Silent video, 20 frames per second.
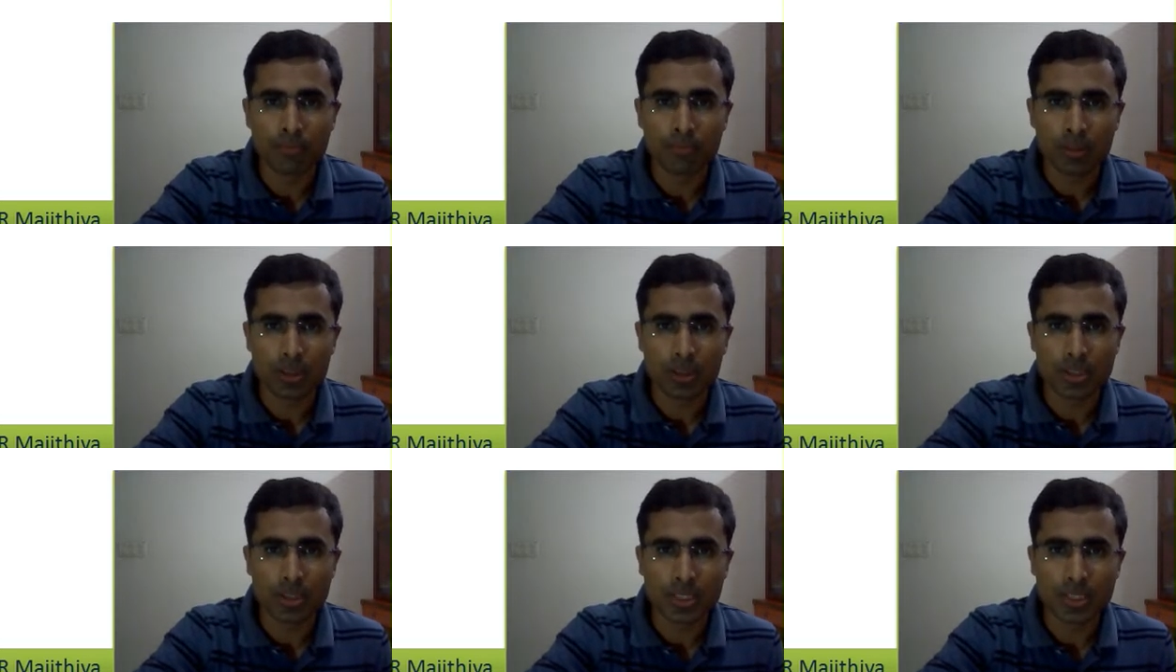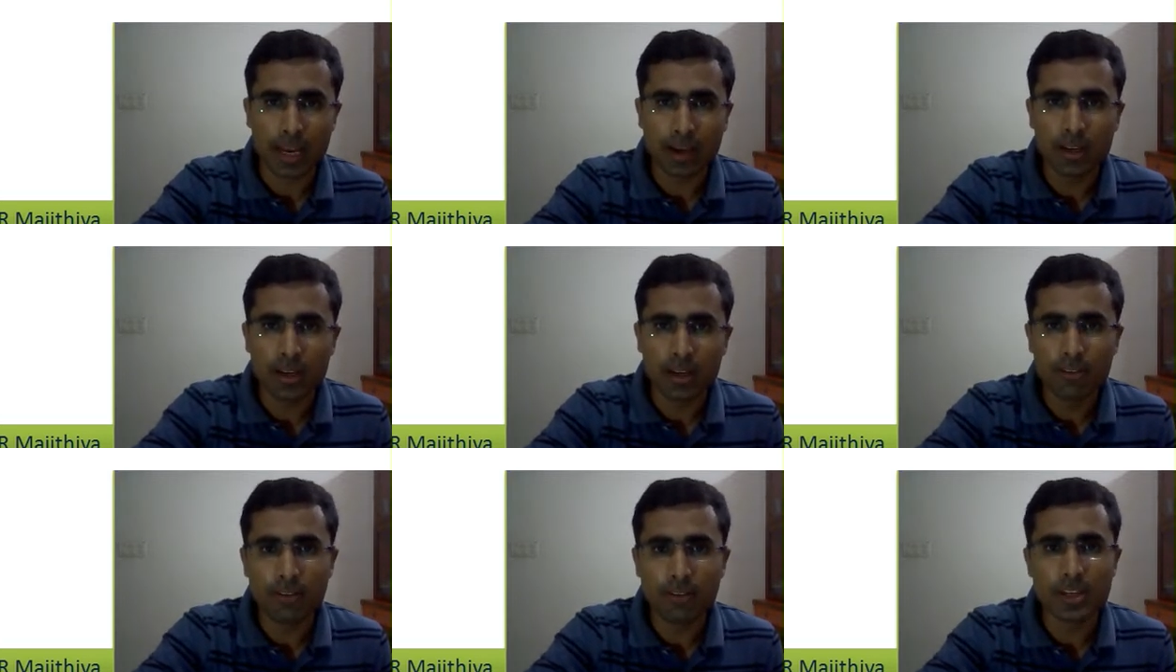The
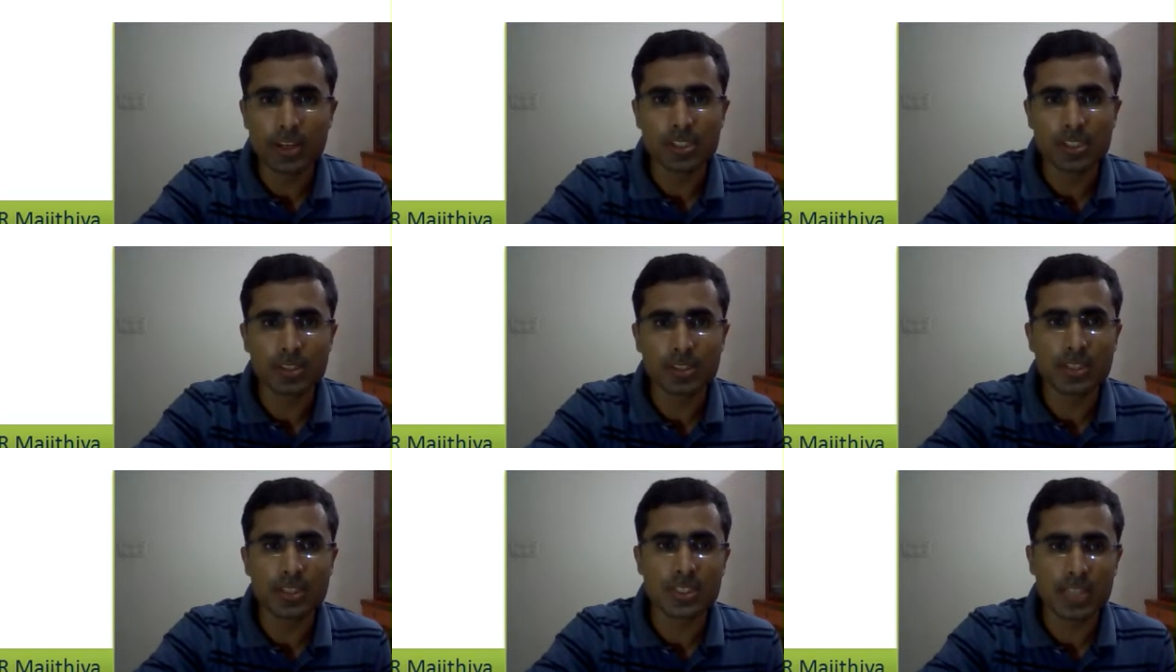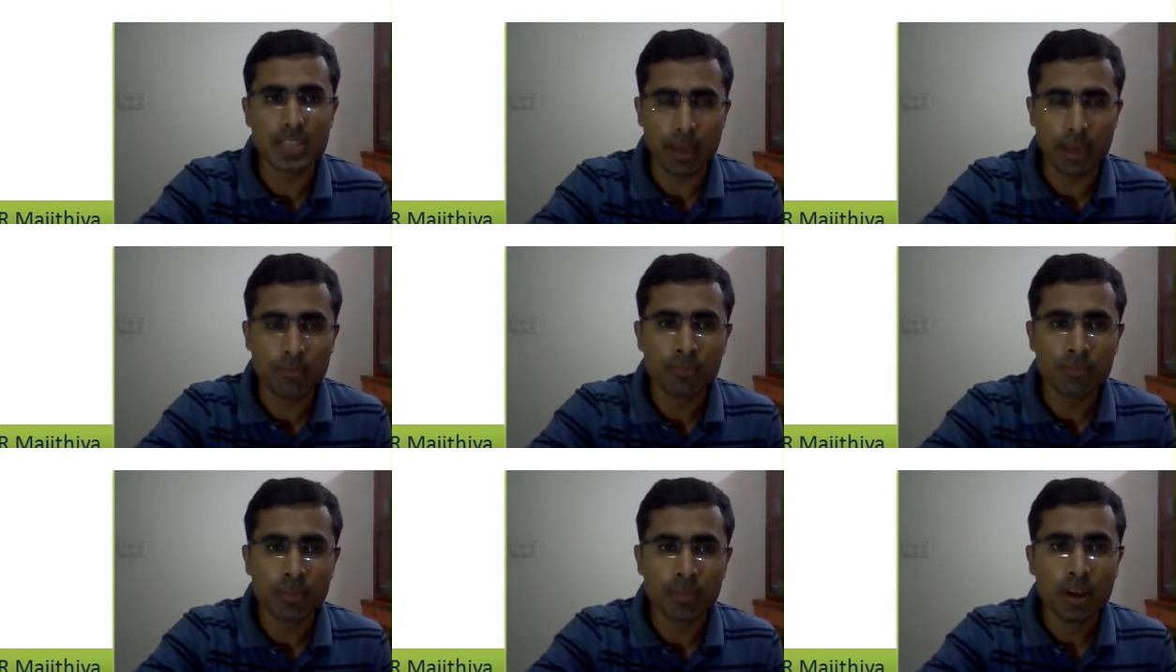second definition is
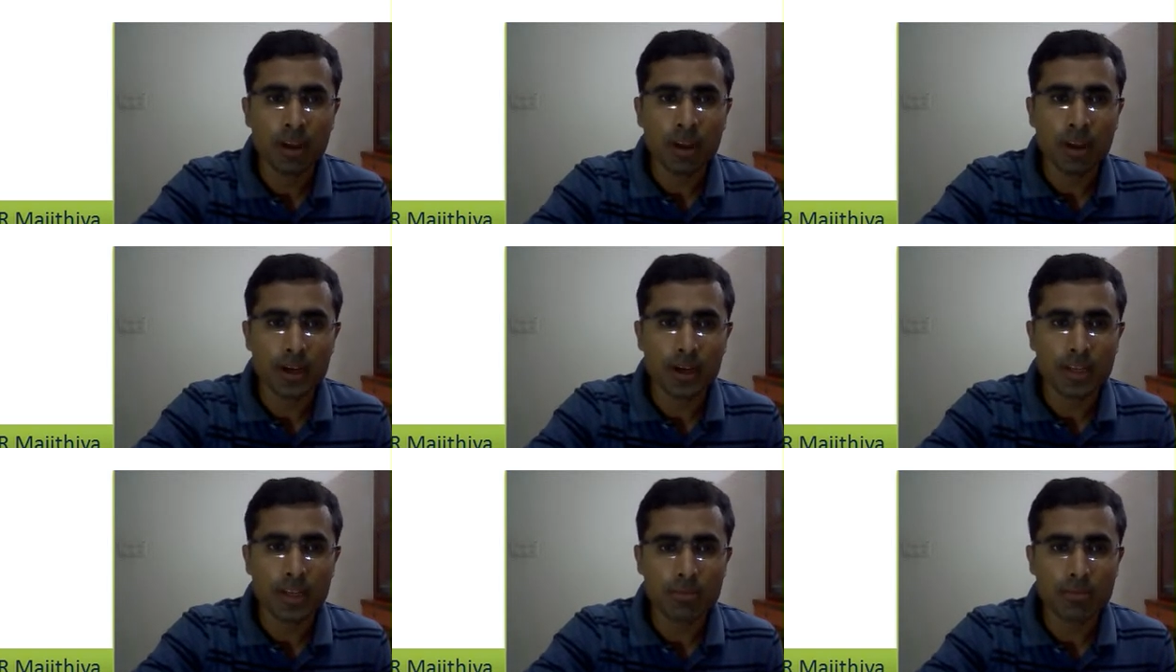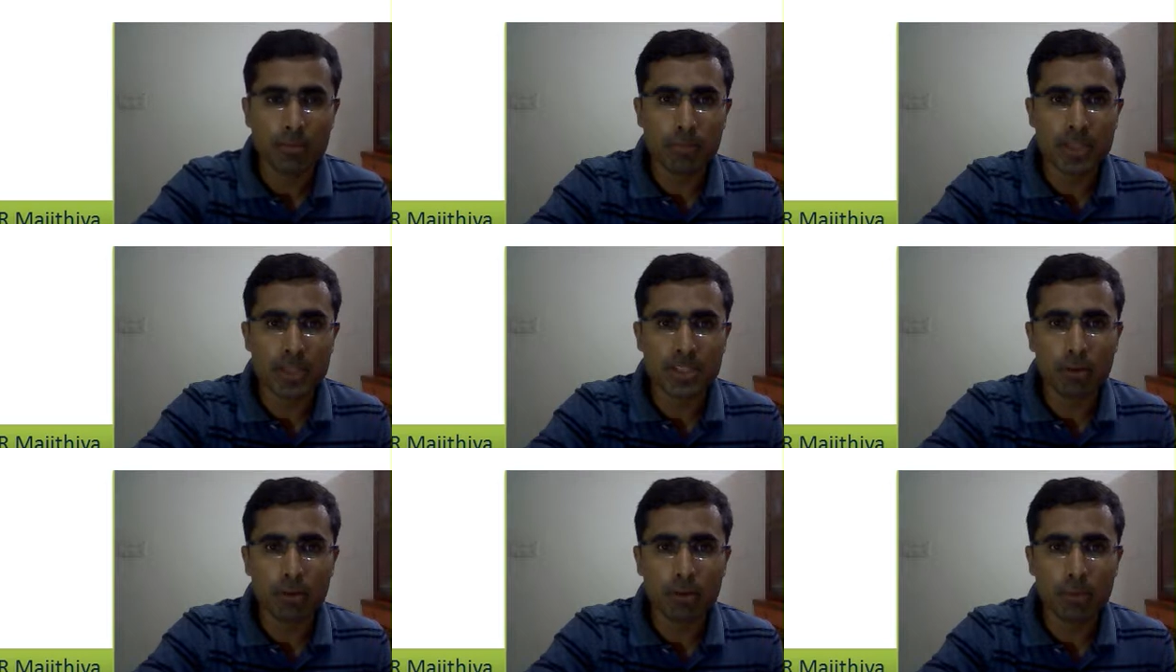time. It is a
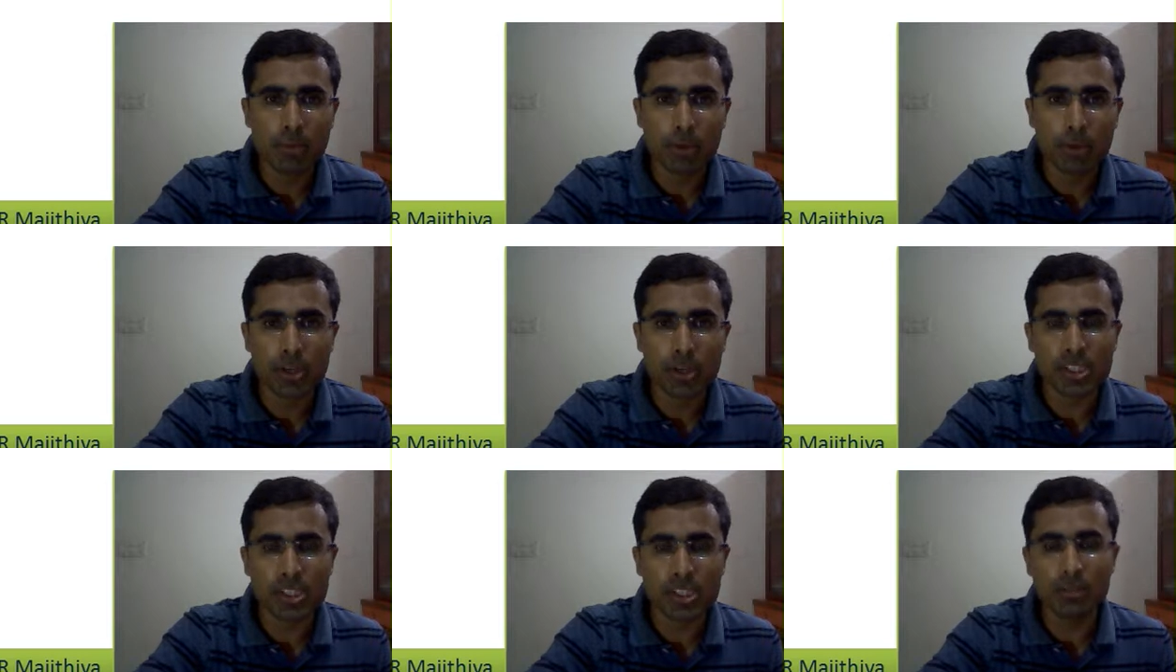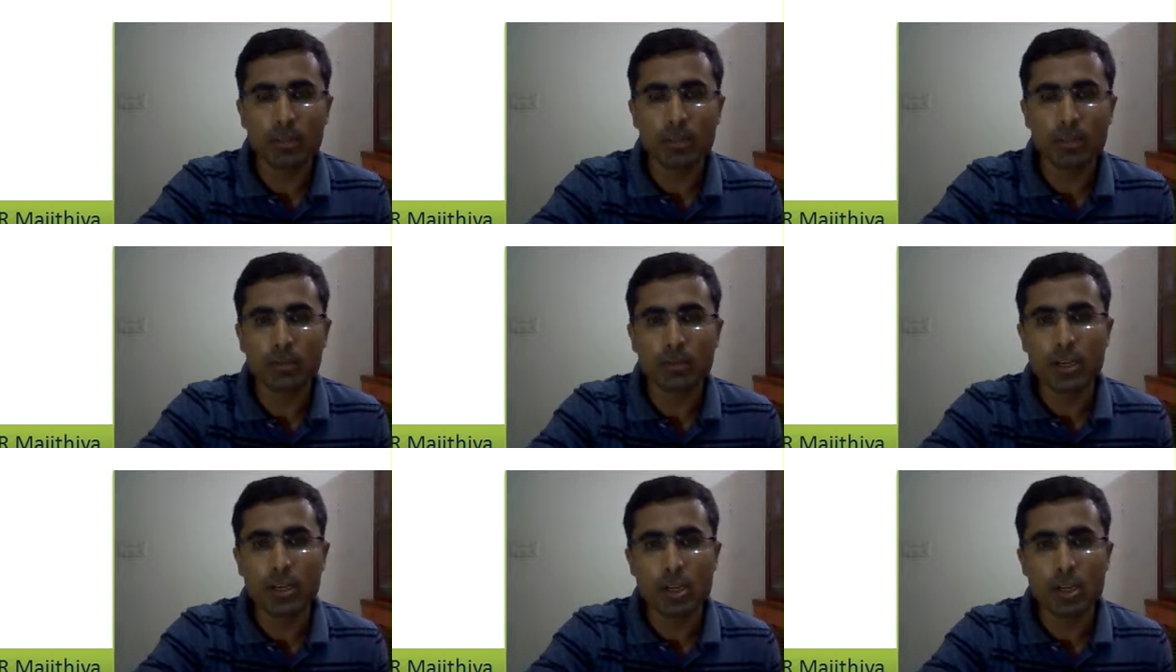measure of duration
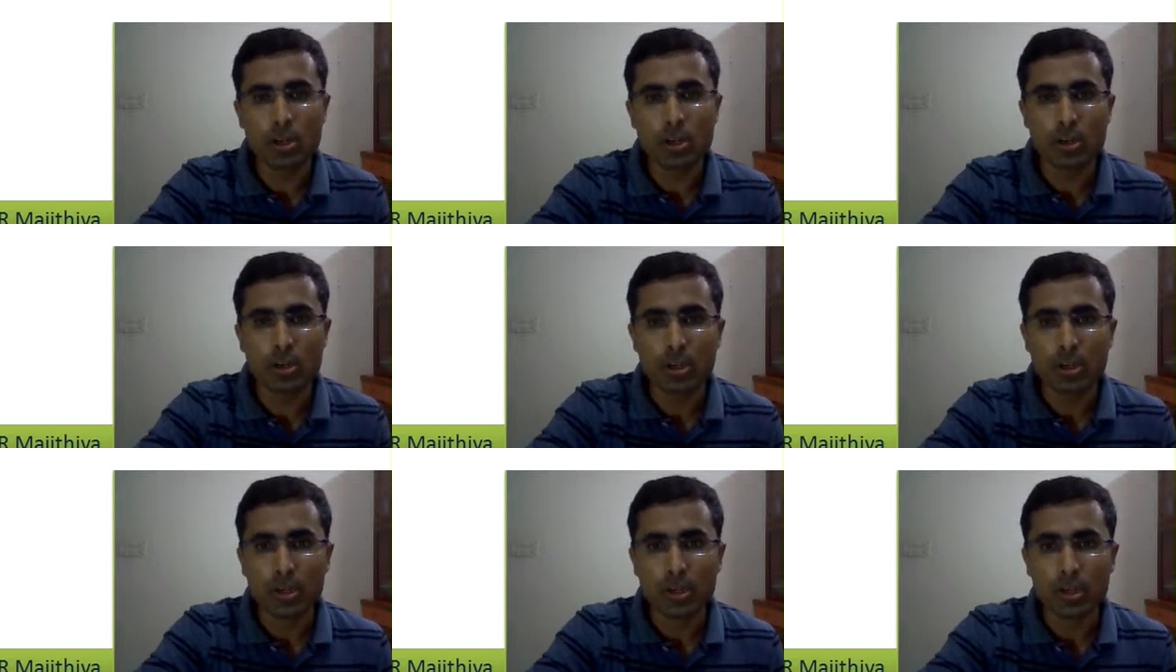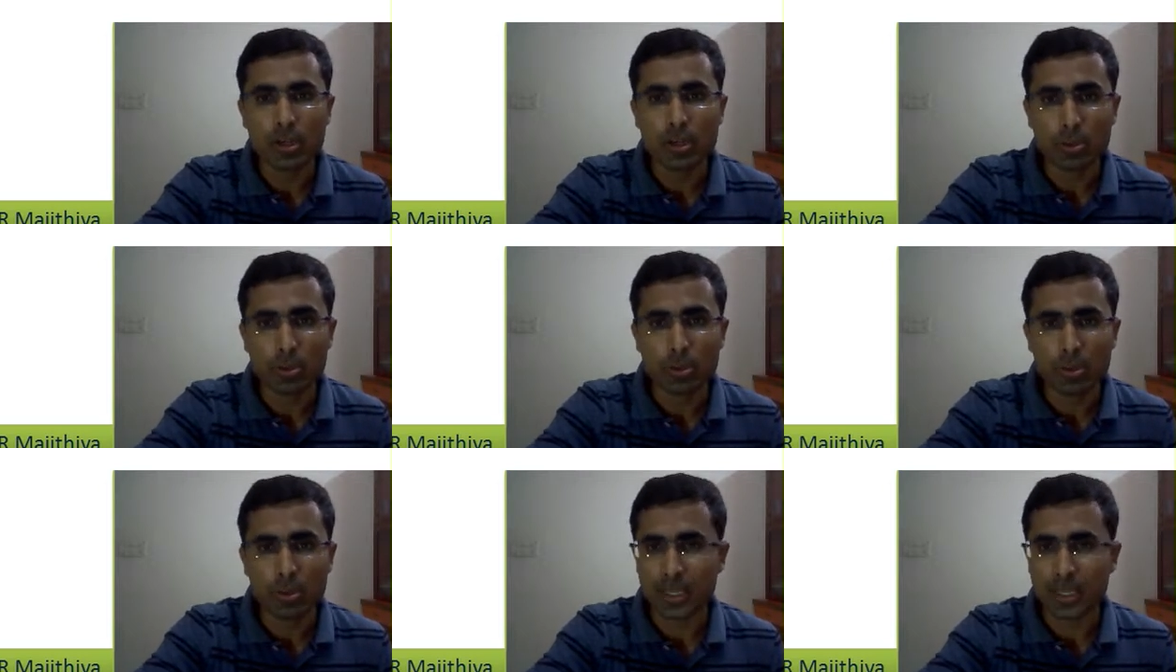between
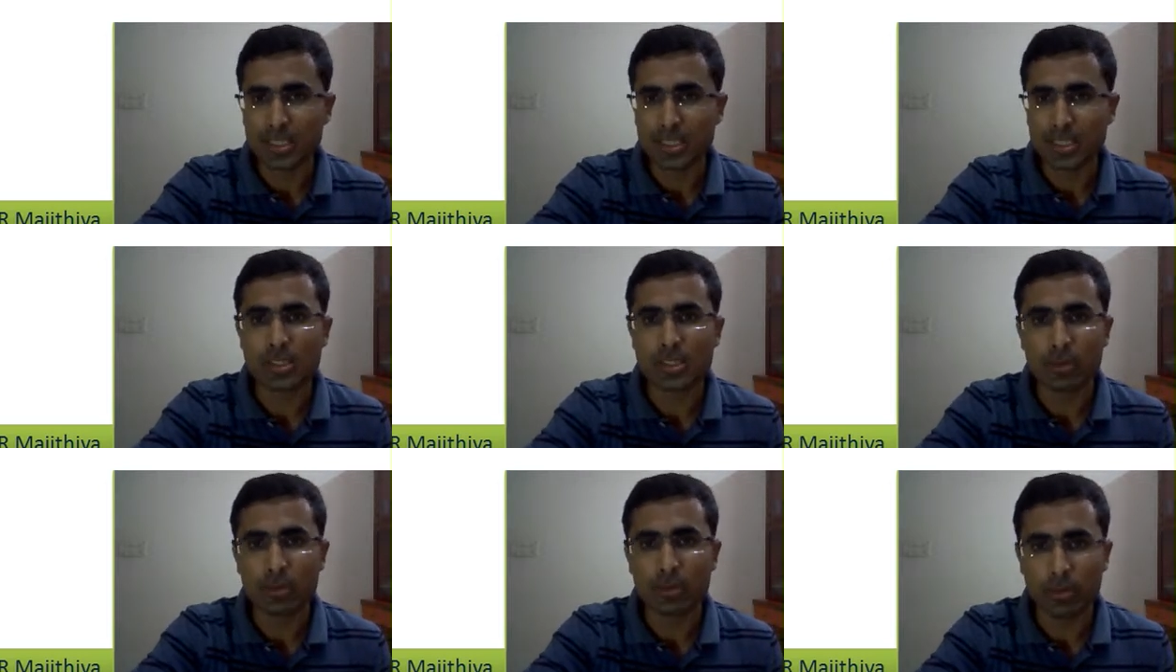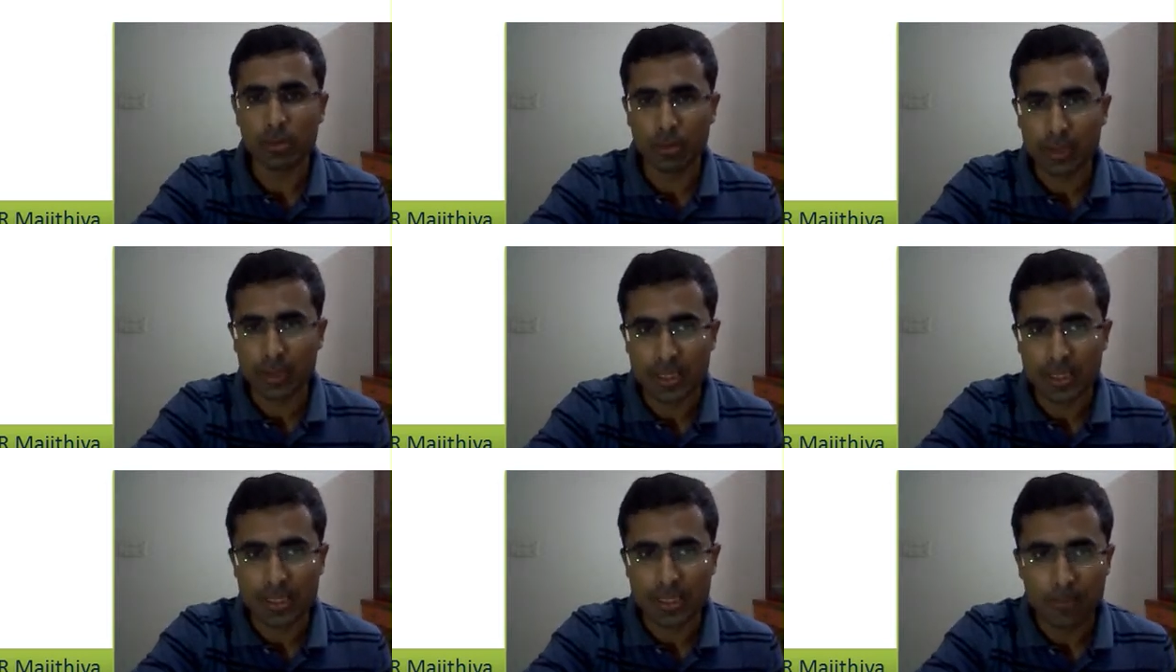two successive
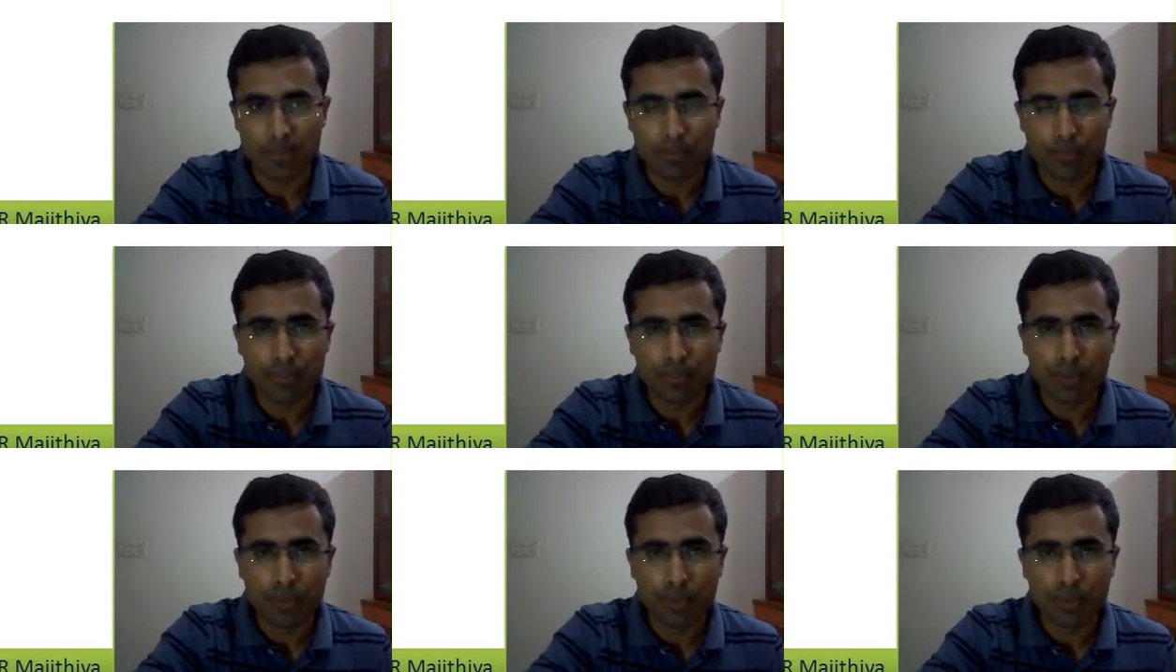events.